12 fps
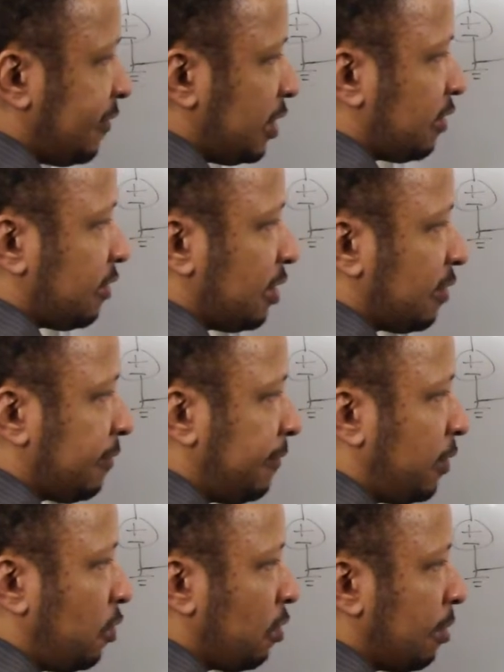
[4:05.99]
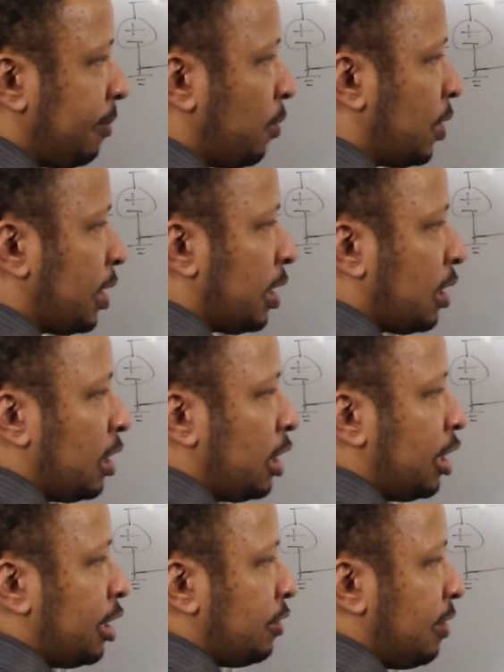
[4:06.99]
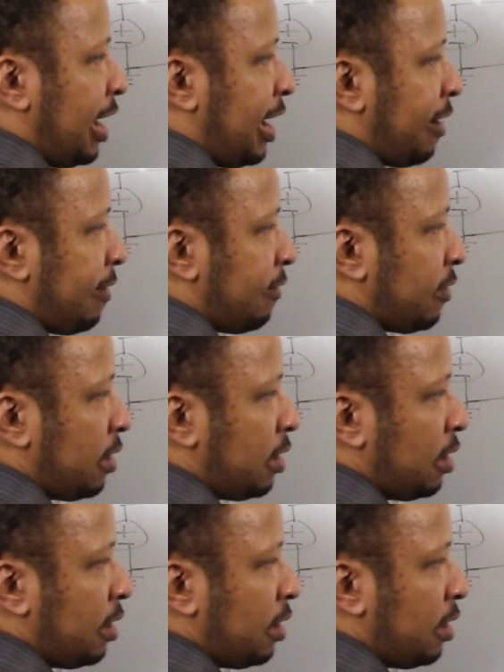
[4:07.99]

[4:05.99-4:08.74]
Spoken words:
fits this form where you have